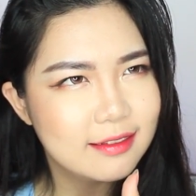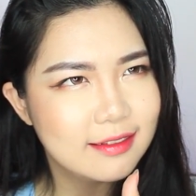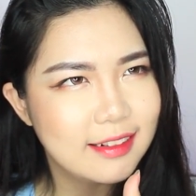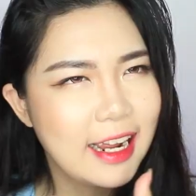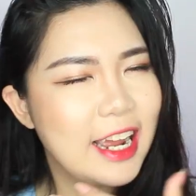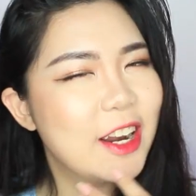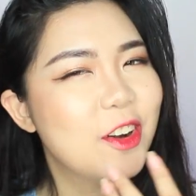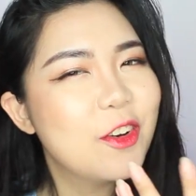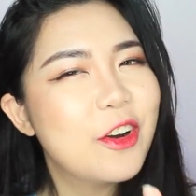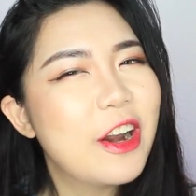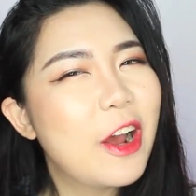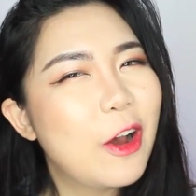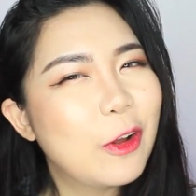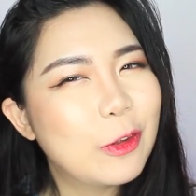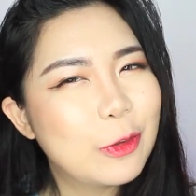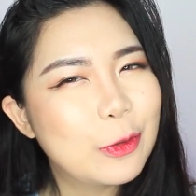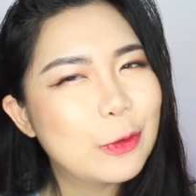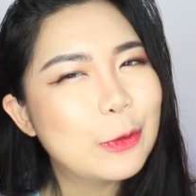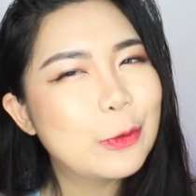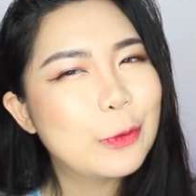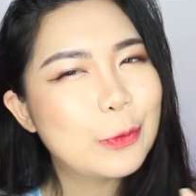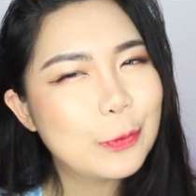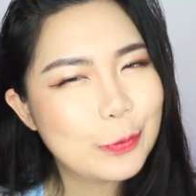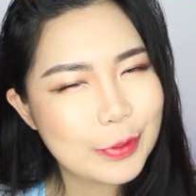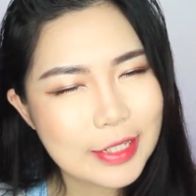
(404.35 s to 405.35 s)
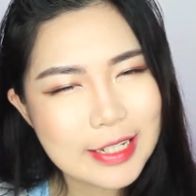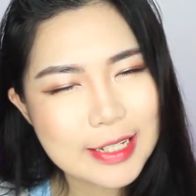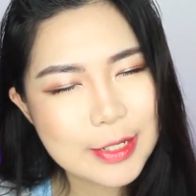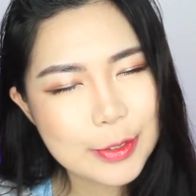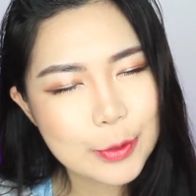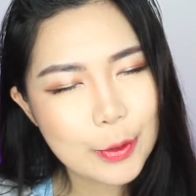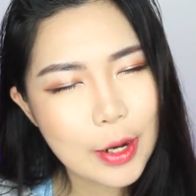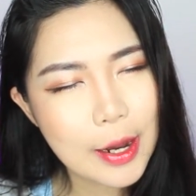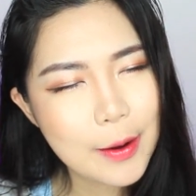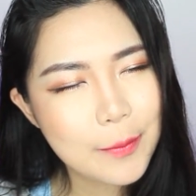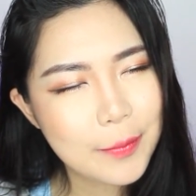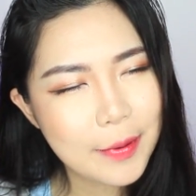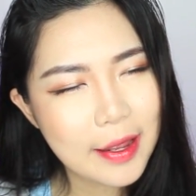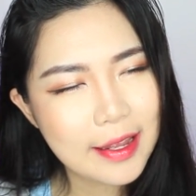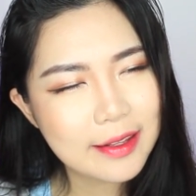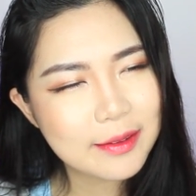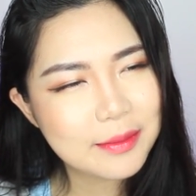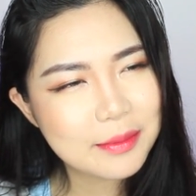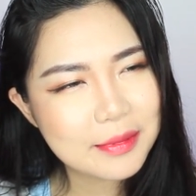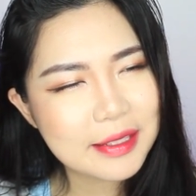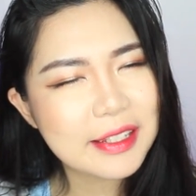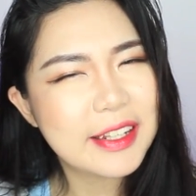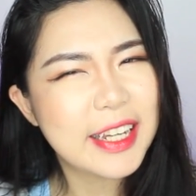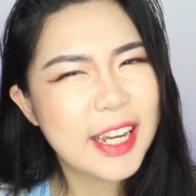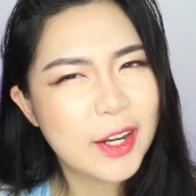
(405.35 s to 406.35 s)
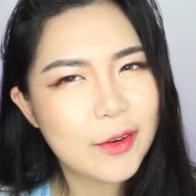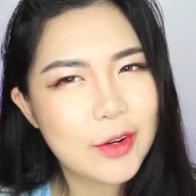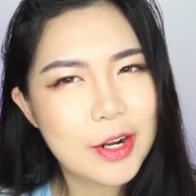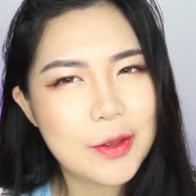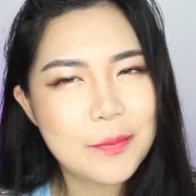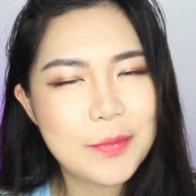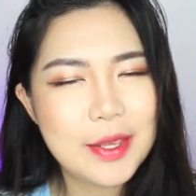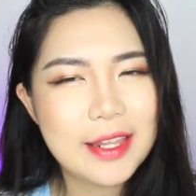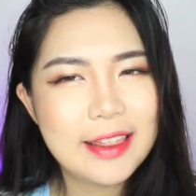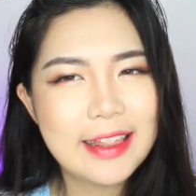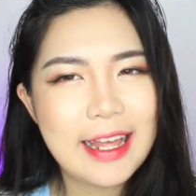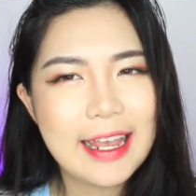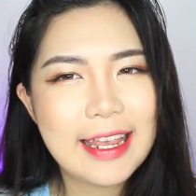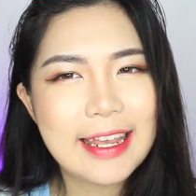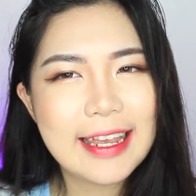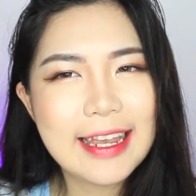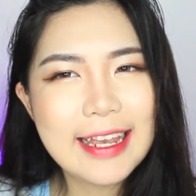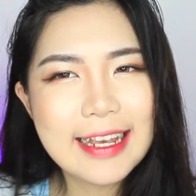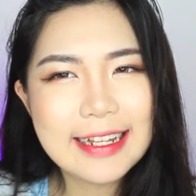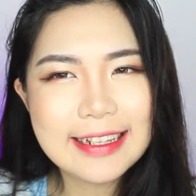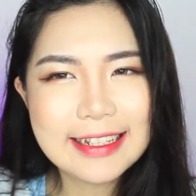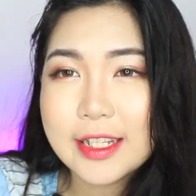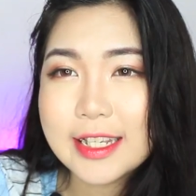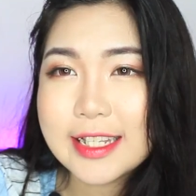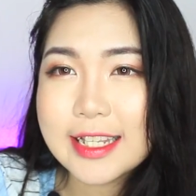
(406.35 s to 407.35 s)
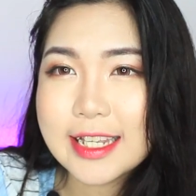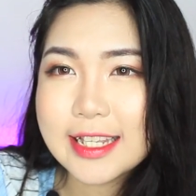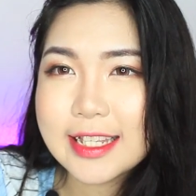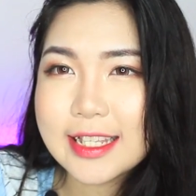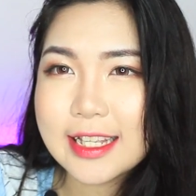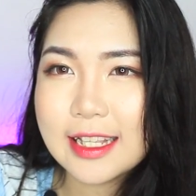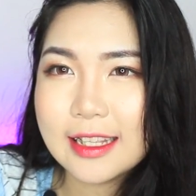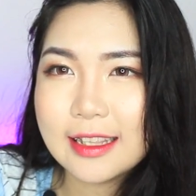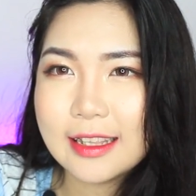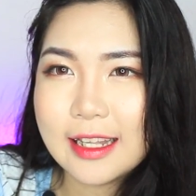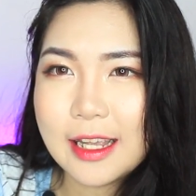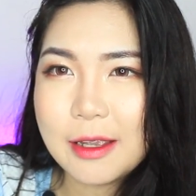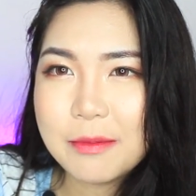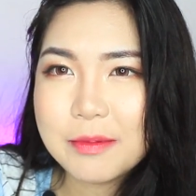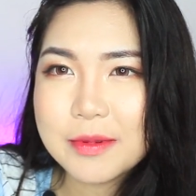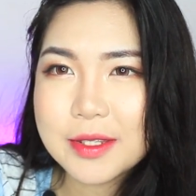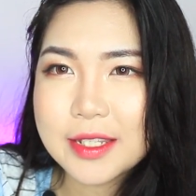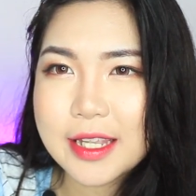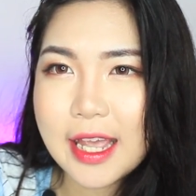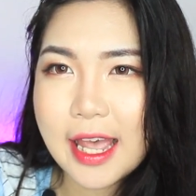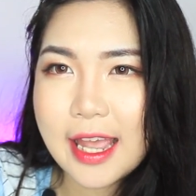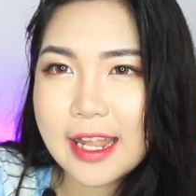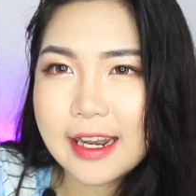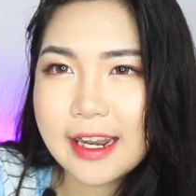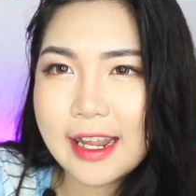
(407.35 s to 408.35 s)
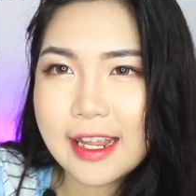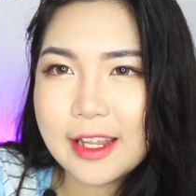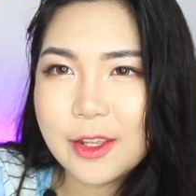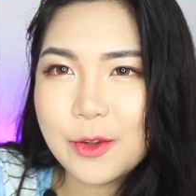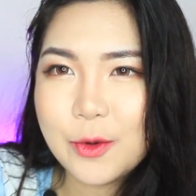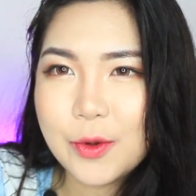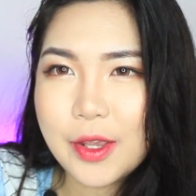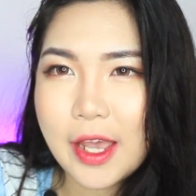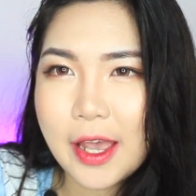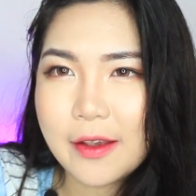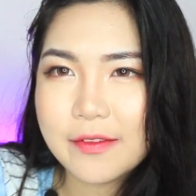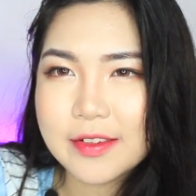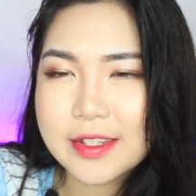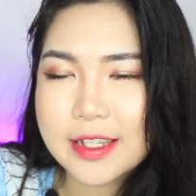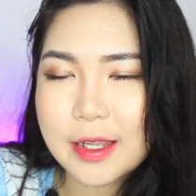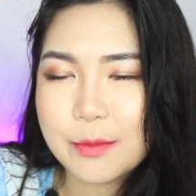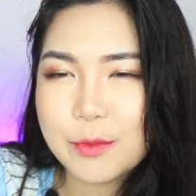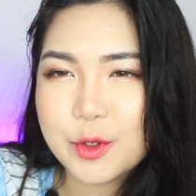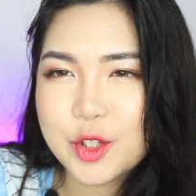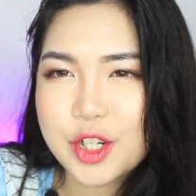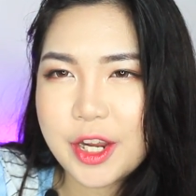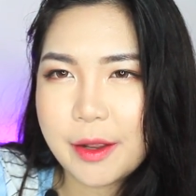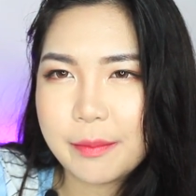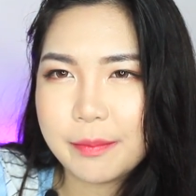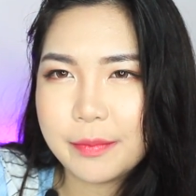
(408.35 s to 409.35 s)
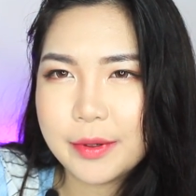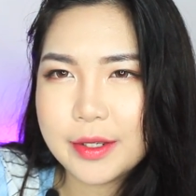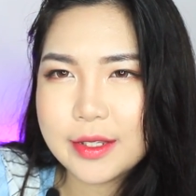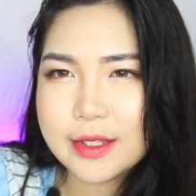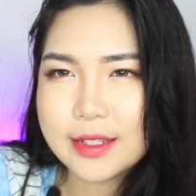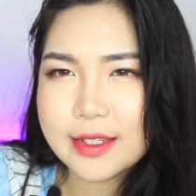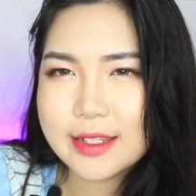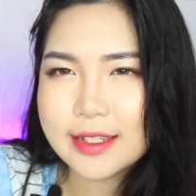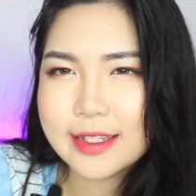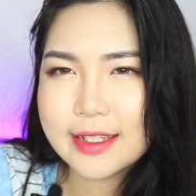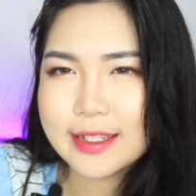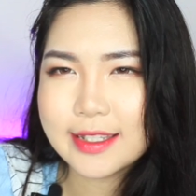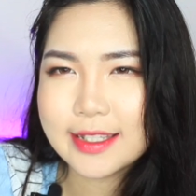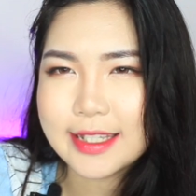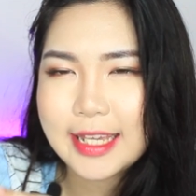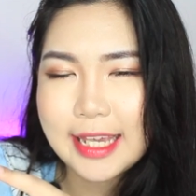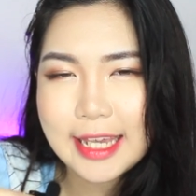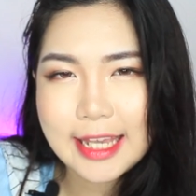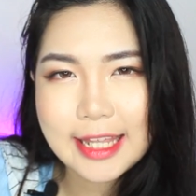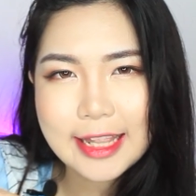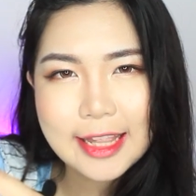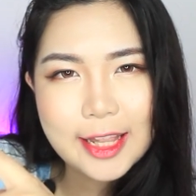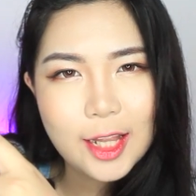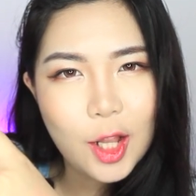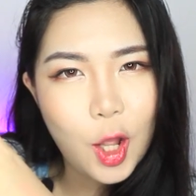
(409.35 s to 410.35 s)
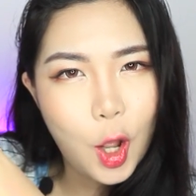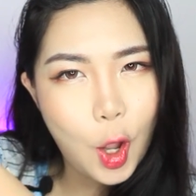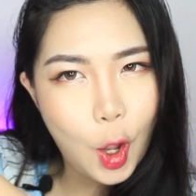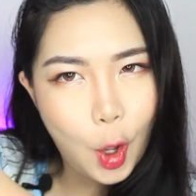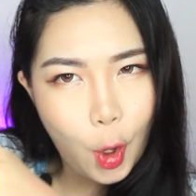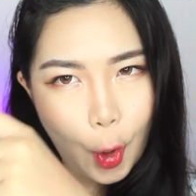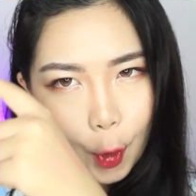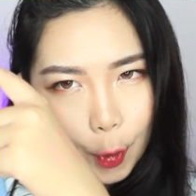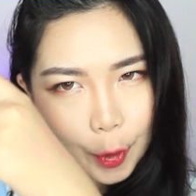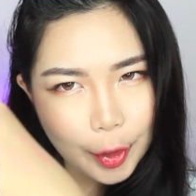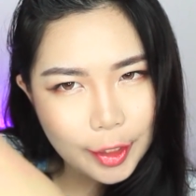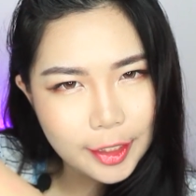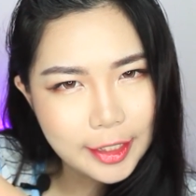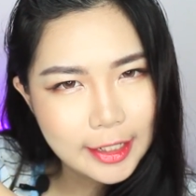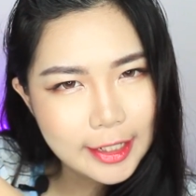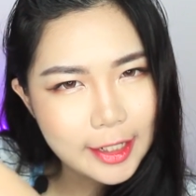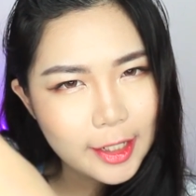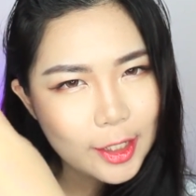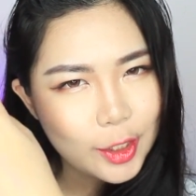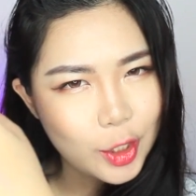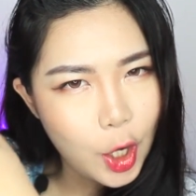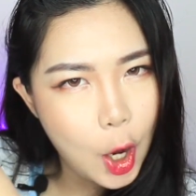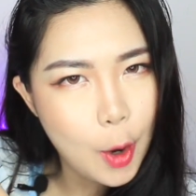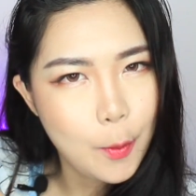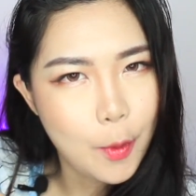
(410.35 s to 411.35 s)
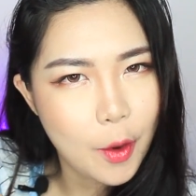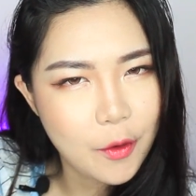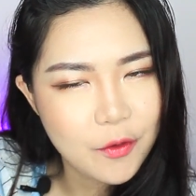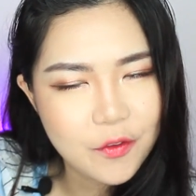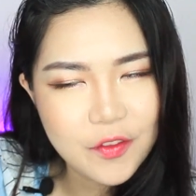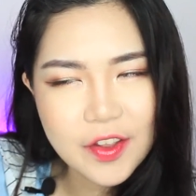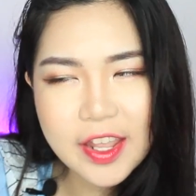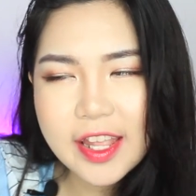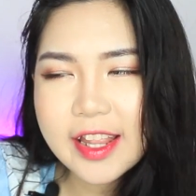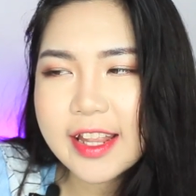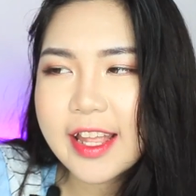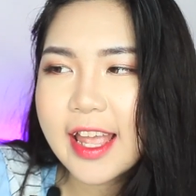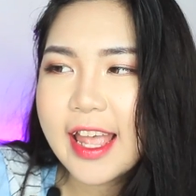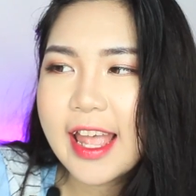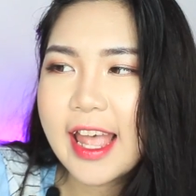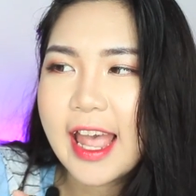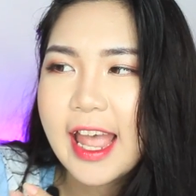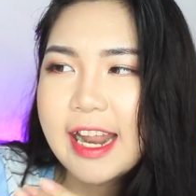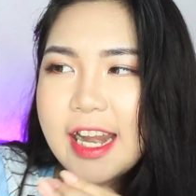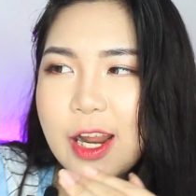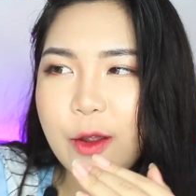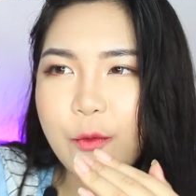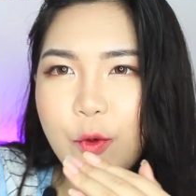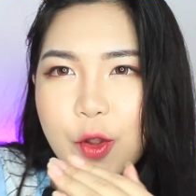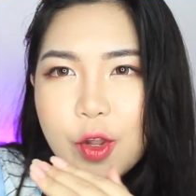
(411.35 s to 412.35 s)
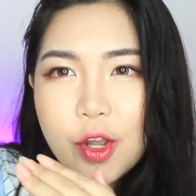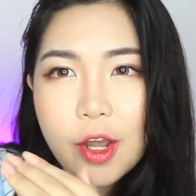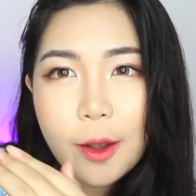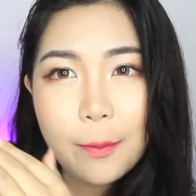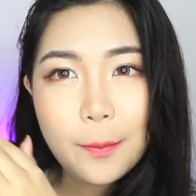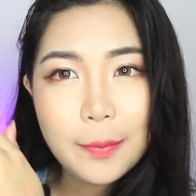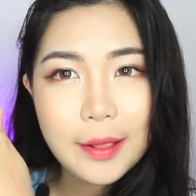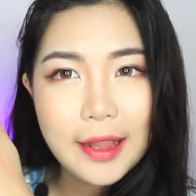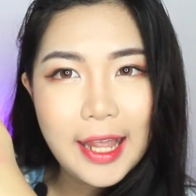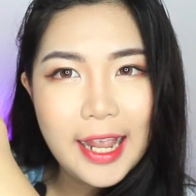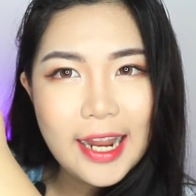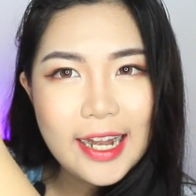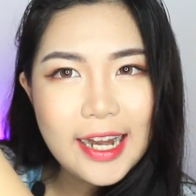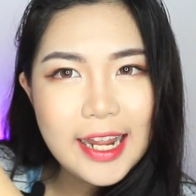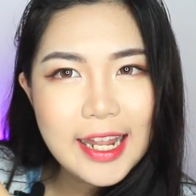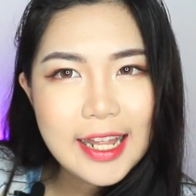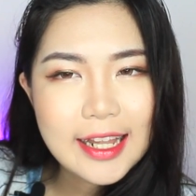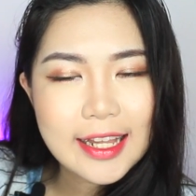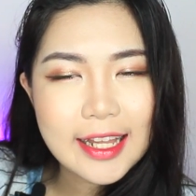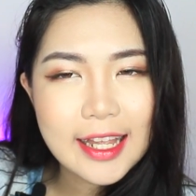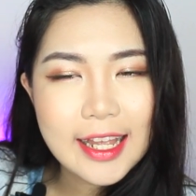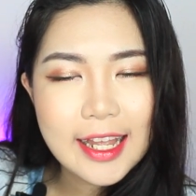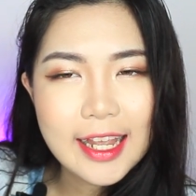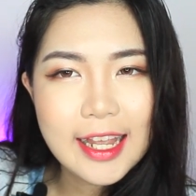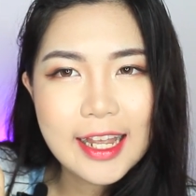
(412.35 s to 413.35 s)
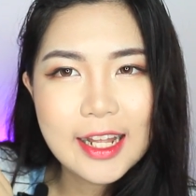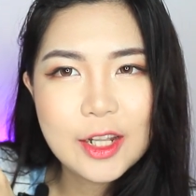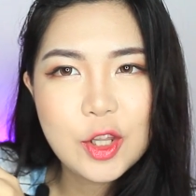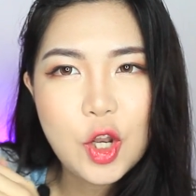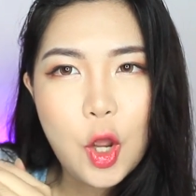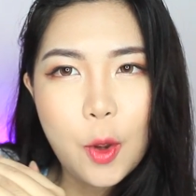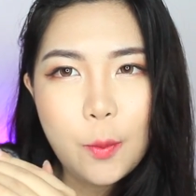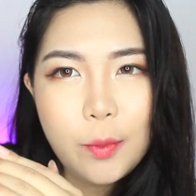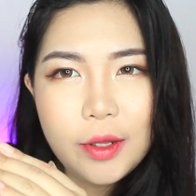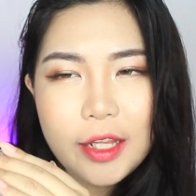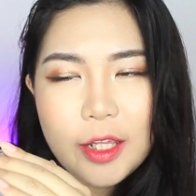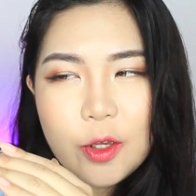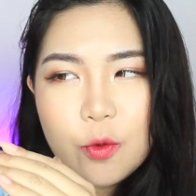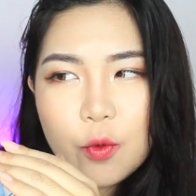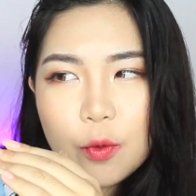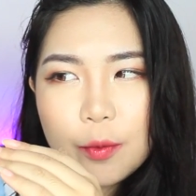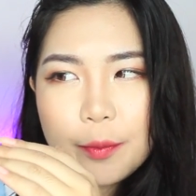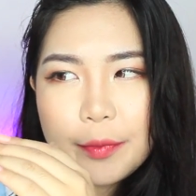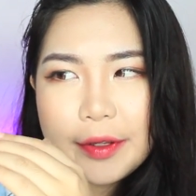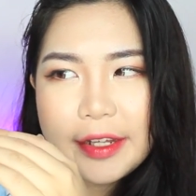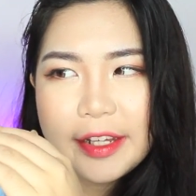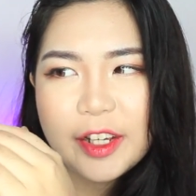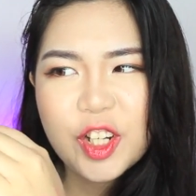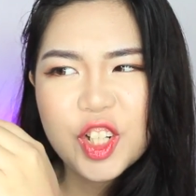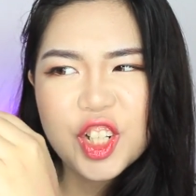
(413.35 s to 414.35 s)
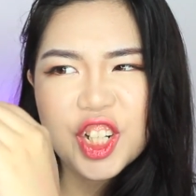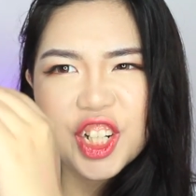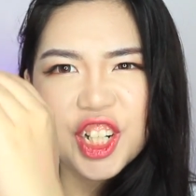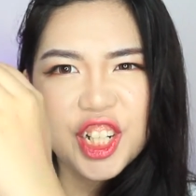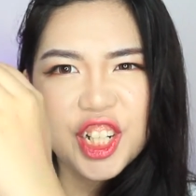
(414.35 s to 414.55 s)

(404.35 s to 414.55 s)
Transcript: I don't know how to describe, but you got what I mean. Like, this is the lips and then you have some chapped skin on top of it, and then when you apply it, normally it will be,